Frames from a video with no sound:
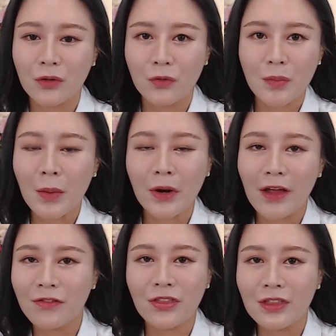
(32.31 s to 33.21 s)
remember
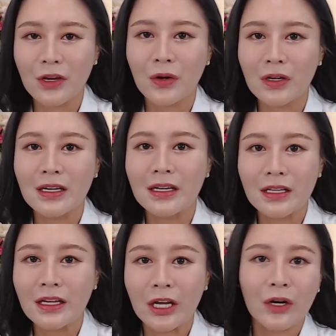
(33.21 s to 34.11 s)
everything that you're
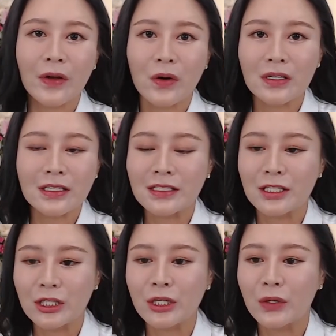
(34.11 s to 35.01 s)
hearing or
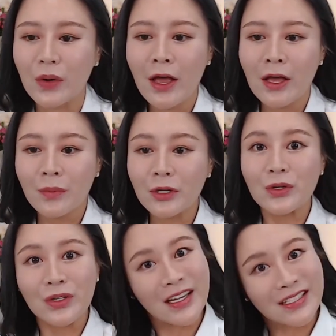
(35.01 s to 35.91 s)
listening to, but
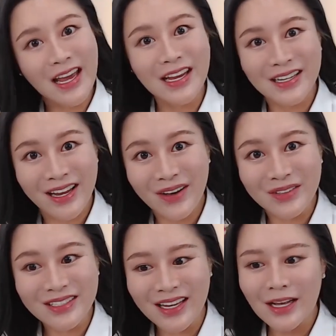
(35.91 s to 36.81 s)
you can take
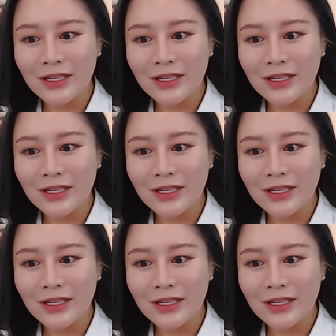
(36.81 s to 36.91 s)
notes.